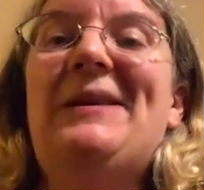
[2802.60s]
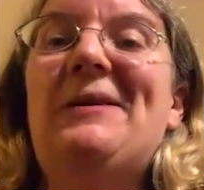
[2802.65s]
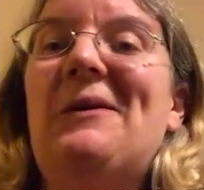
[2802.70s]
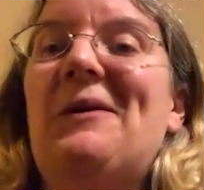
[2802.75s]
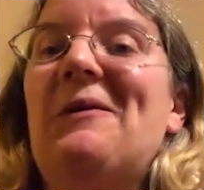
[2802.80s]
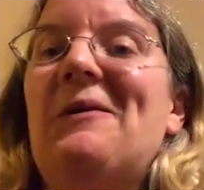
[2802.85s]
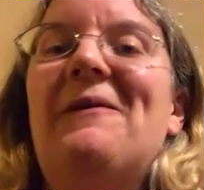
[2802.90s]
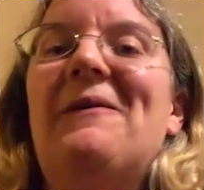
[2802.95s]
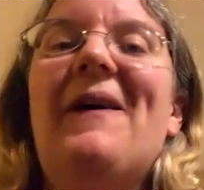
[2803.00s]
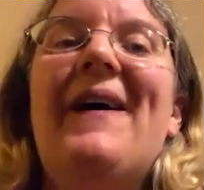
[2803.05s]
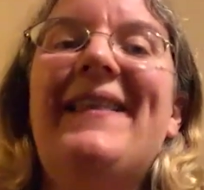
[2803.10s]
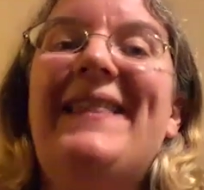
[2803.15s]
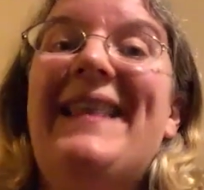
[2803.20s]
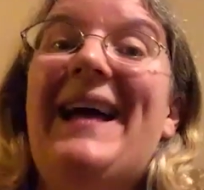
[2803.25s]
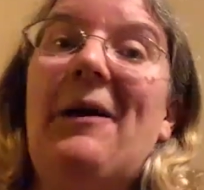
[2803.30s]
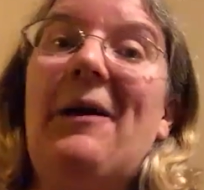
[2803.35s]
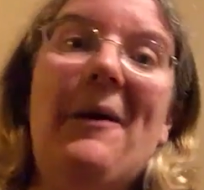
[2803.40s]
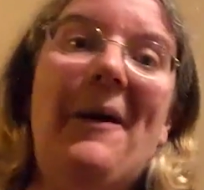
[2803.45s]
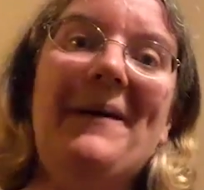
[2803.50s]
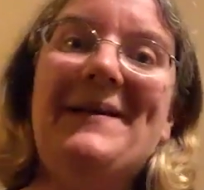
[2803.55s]
you can find
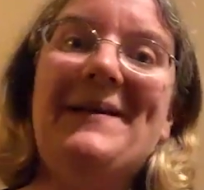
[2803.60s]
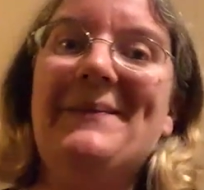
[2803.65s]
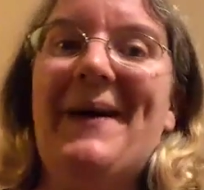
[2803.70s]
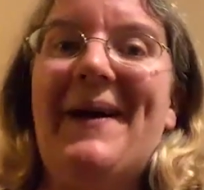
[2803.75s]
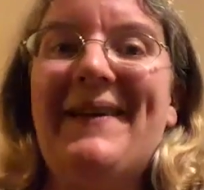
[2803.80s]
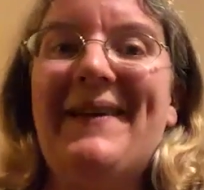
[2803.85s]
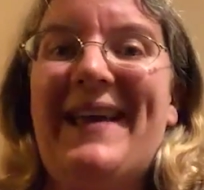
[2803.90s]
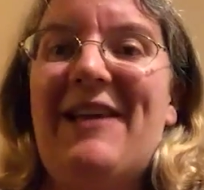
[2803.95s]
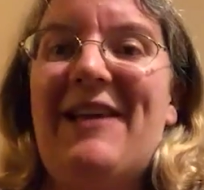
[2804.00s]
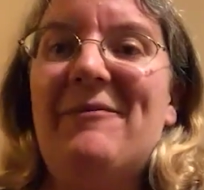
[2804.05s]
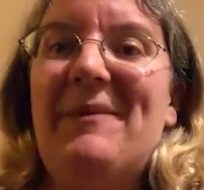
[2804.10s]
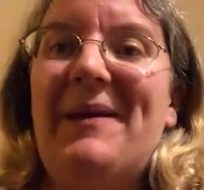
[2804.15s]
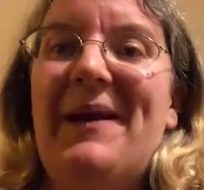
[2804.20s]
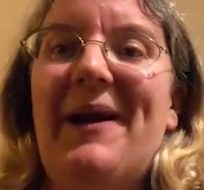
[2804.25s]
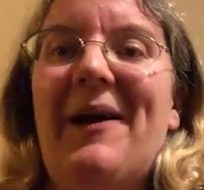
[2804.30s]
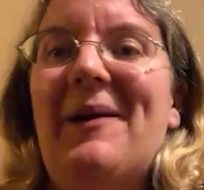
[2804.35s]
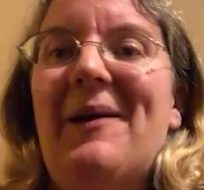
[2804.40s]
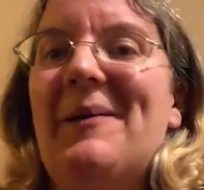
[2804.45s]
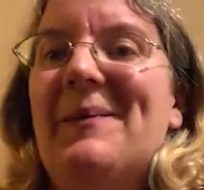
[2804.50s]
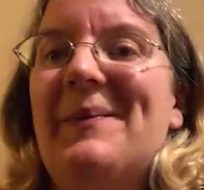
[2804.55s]
that quote about gave me
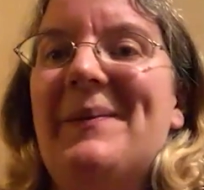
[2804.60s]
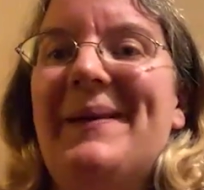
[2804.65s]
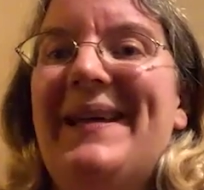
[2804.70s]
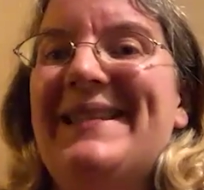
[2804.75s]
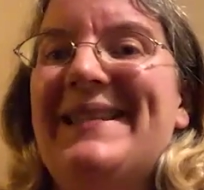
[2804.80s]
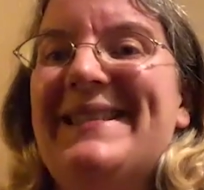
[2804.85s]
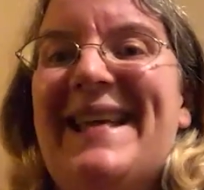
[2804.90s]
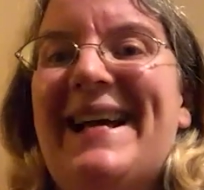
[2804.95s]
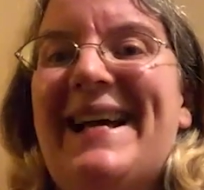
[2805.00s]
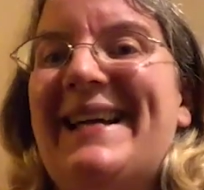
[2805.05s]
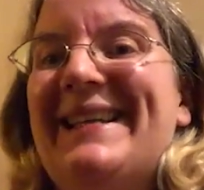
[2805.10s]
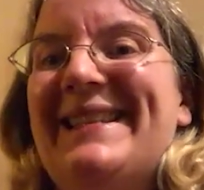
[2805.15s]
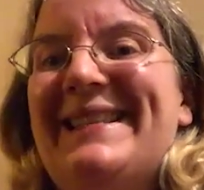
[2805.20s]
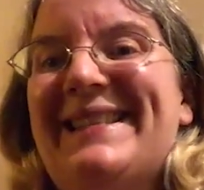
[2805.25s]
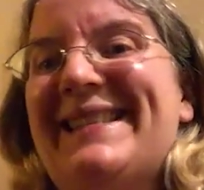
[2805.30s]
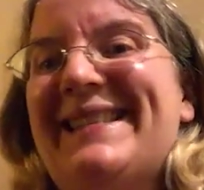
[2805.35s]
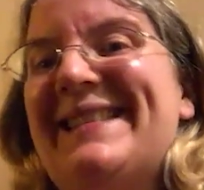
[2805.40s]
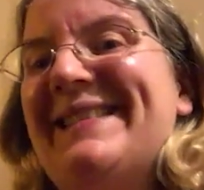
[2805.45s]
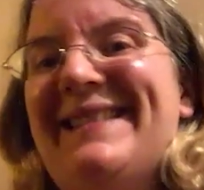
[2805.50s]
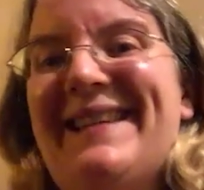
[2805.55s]
hope in
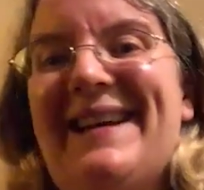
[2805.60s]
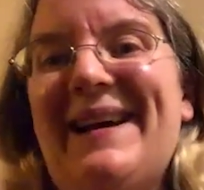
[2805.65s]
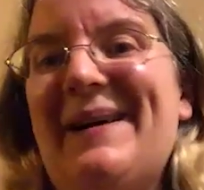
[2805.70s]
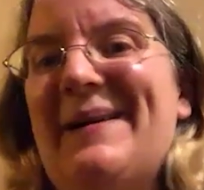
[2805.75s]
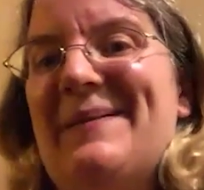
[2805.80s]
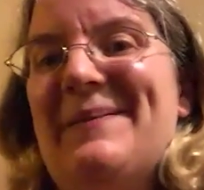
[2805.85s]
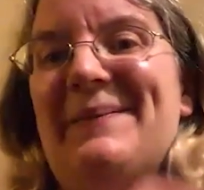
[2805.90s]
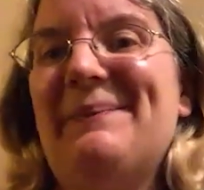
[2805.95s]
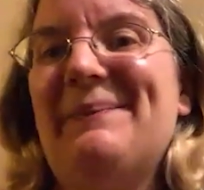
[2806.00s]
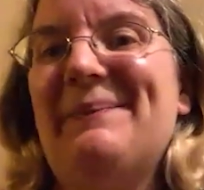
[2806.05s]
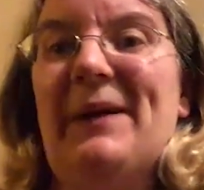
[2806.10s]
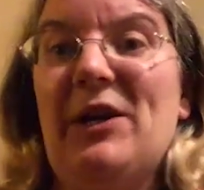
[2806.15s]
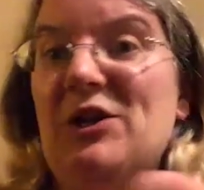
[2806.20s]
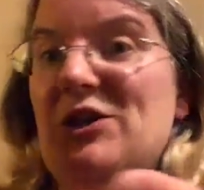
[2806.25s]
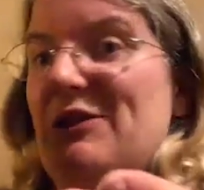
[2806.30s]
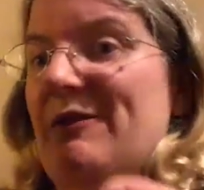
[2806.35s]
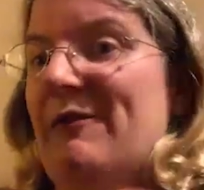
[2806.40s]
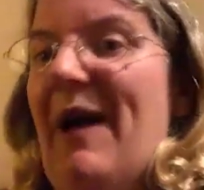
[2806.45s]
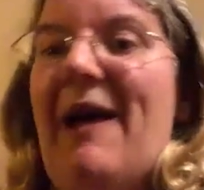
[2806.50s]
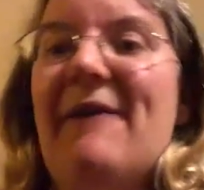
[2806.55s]
seconds
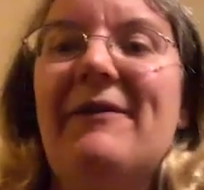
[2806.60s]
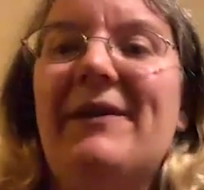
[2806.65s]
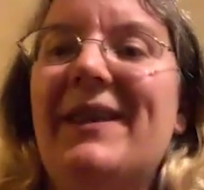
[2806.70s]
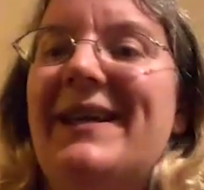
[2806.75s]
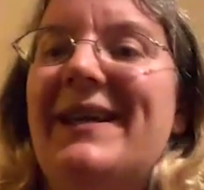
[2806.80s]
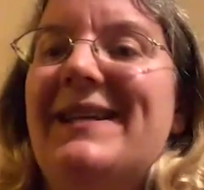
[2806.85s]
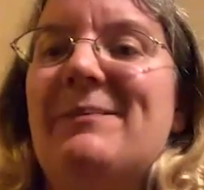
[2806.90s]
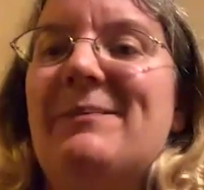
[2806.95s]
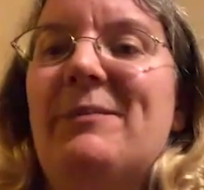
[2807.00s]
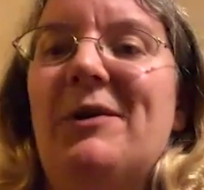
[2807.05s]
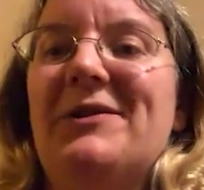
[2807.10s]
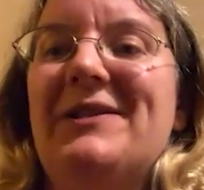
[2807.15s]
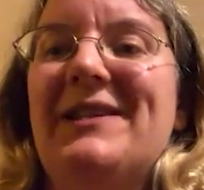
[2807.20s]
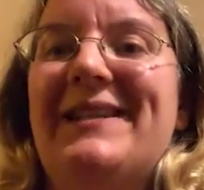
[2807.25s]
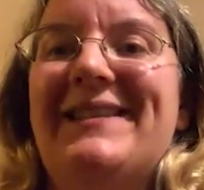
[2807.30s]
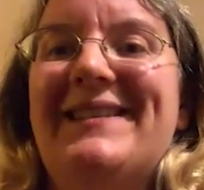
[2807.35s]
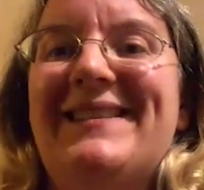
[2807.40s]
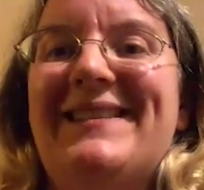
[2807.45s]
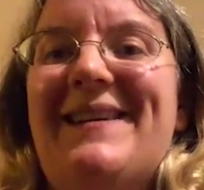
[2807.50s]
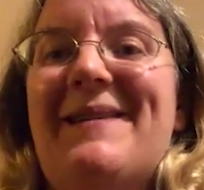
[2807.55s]
because everything is
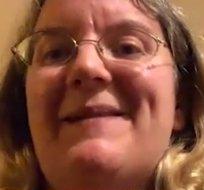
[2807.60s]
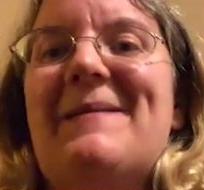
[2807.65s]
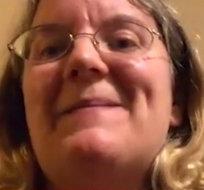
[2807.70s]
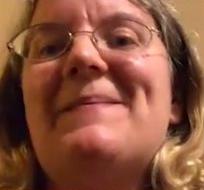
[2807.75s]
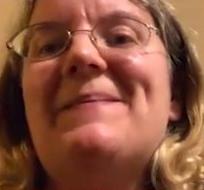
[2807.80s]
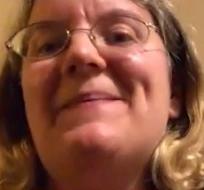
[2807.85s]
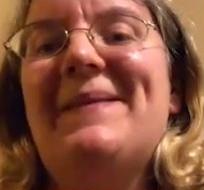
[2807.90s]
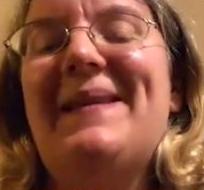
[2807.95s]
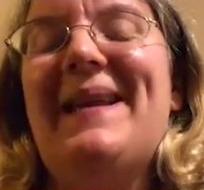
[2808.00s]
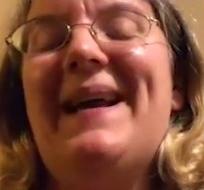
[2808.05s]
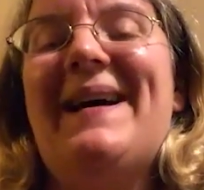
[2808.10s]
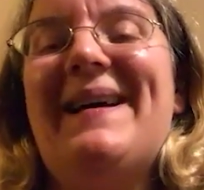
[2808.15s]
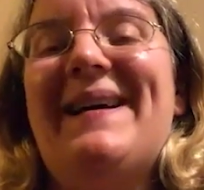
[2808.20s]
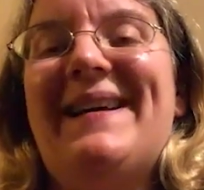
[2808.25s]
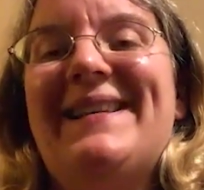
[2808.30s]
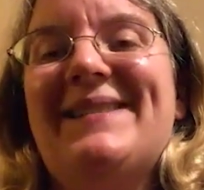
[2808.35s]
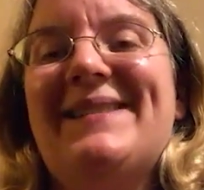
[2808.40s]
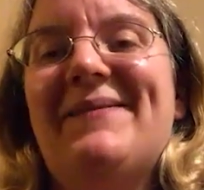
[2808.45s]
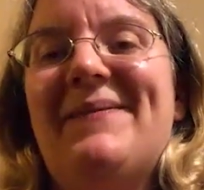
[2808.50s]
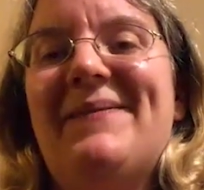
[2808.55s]
plotted. So yeah,
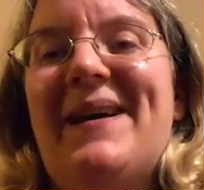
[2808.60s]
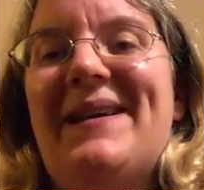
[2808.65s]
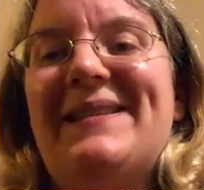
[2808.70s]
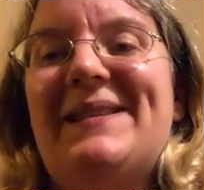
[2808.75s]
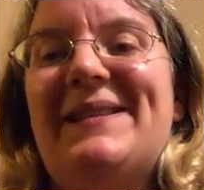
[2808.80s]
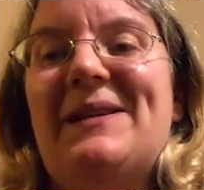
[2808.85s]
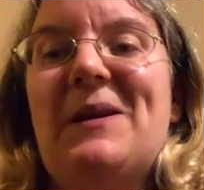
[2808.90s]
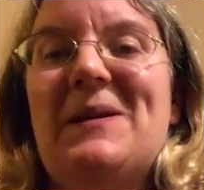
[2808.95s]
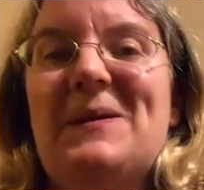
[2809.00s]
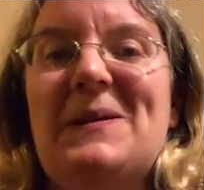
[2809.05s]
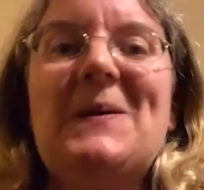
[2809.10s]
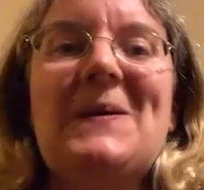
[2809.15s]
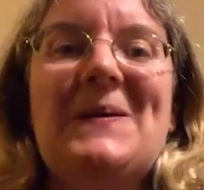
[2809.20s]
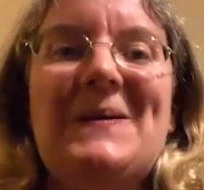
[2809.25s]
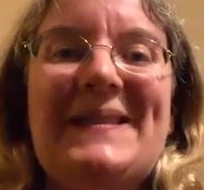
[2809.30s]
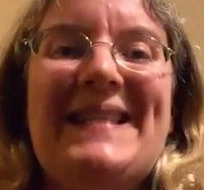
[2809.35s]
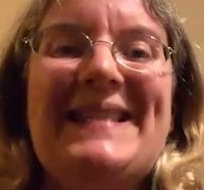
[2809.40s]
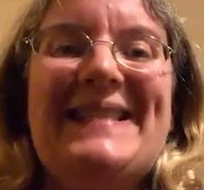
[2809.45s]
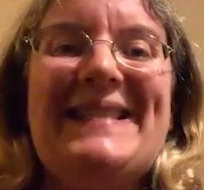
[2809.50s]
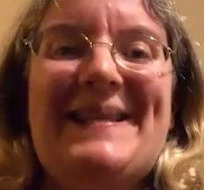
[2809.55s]
it's a
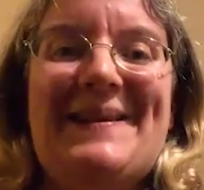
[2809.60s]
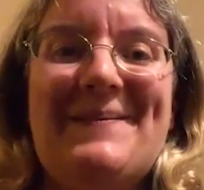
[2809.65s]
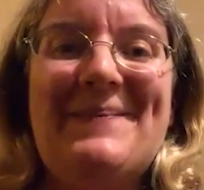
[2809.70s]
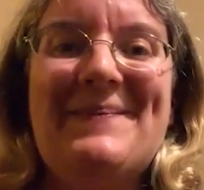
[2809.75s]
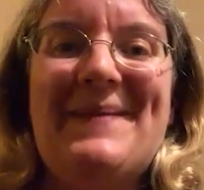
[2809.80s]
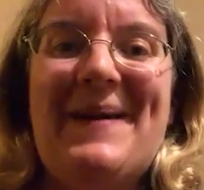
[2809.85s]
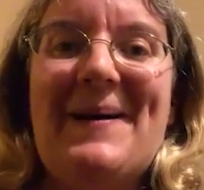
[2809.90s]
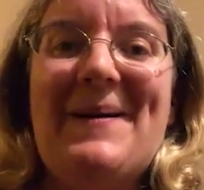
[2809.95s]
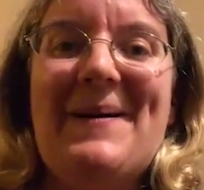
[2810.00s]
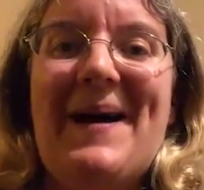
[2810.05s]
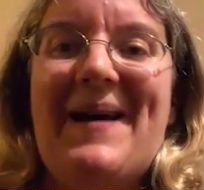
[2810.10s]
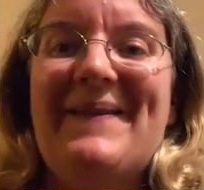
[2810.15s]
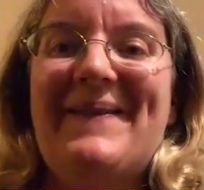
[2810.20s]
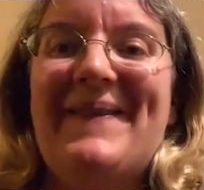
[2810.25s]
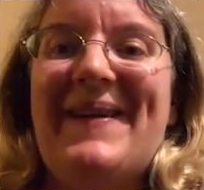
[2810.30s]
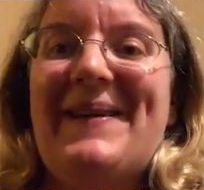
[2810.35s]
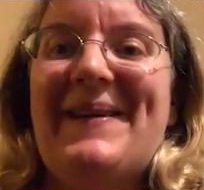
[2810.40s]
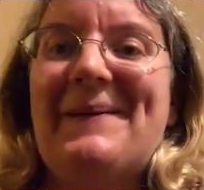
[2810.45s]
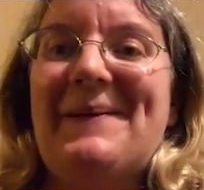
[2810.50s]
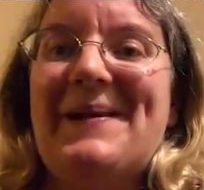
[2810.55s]
good system. I
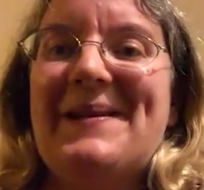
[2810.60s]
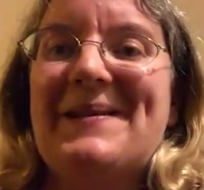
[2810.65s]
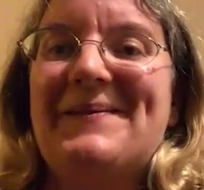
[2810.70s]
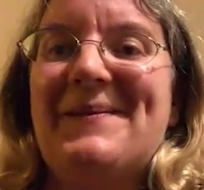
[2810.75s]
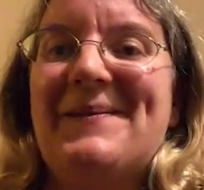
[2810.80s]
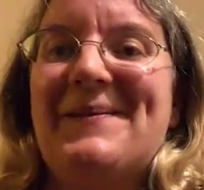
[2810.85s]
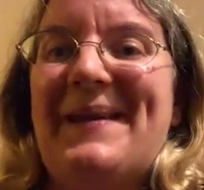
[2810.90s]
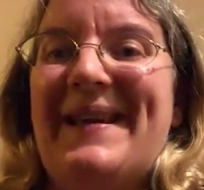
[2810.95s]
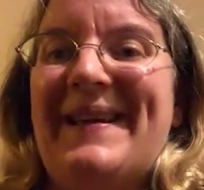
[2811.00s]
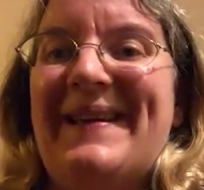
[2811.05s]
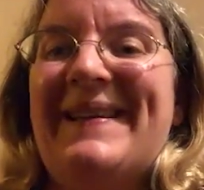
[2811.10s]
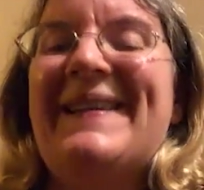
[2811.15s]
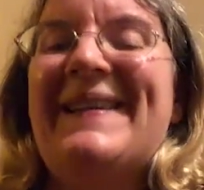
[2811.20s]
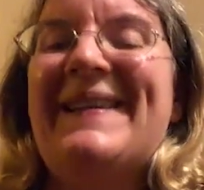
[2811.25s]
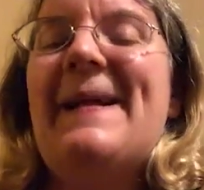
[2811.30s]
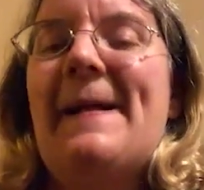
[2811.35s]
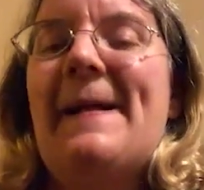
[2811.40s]
find it works for me.